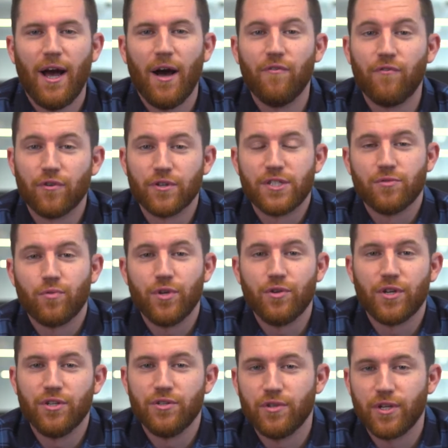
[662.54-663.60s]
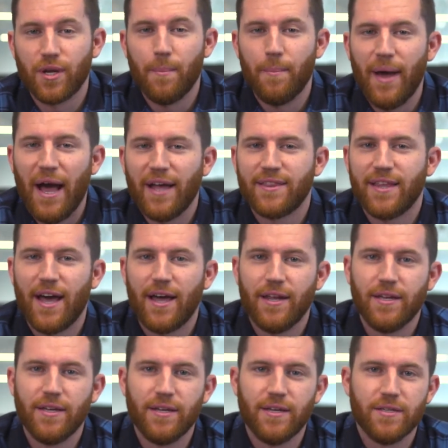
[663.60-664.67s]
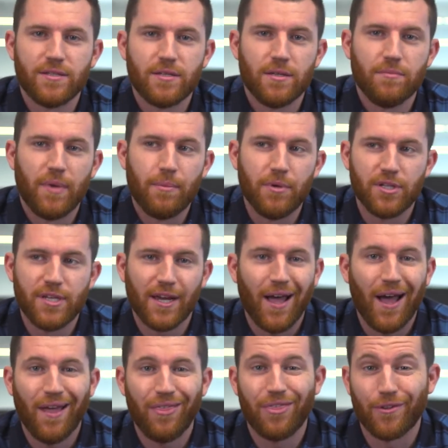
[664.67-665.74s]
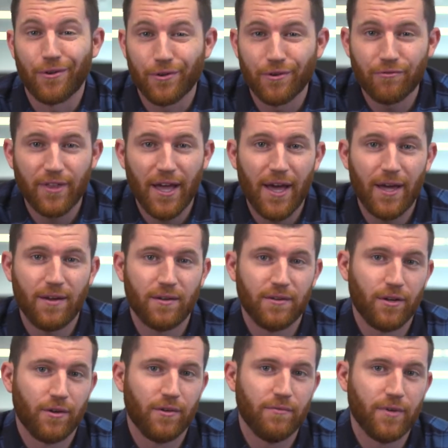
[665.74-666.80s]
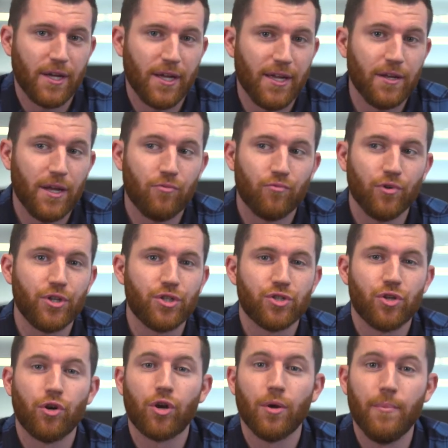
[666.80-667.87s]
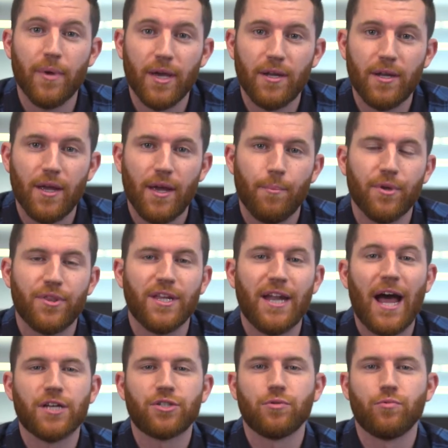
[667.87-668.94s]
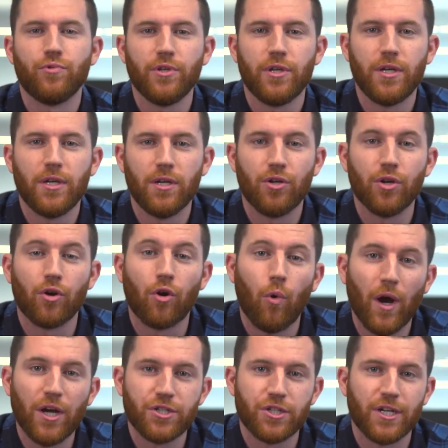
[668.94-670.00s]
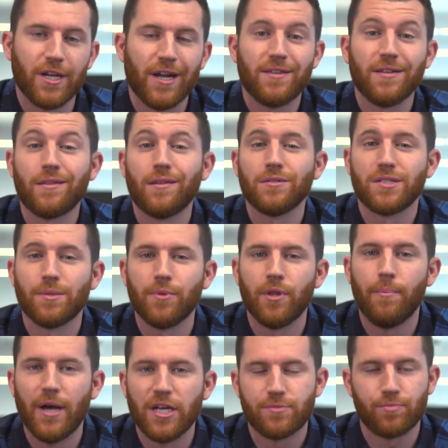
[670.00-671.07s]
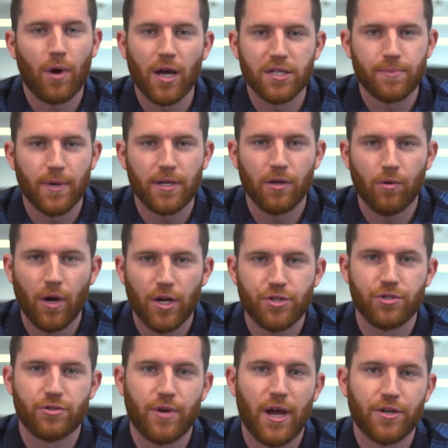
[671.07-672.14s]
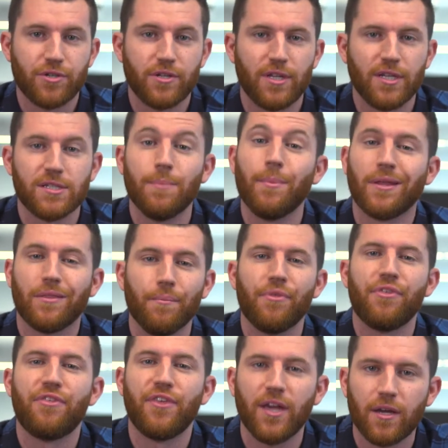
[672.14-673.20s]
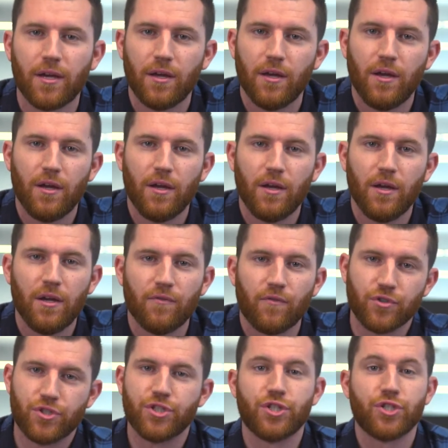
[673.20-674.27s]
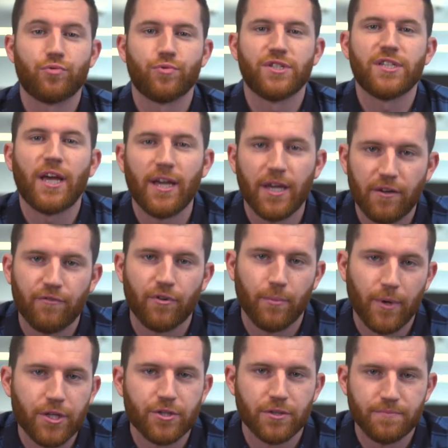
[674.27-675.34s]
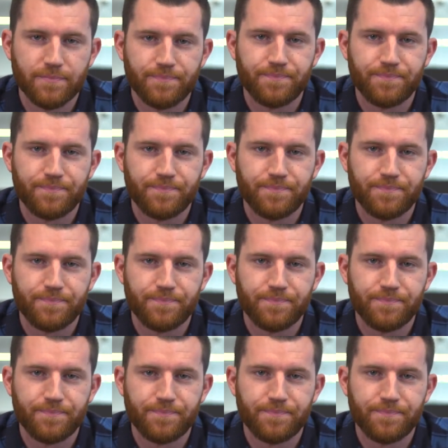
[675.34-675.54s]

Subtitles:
Versus what you can do to combat that is maybe take a third of that, and really just hook them in, but then ask a really good question. And I think some of the best prospecting questions are actually things that make them think versus just recite information.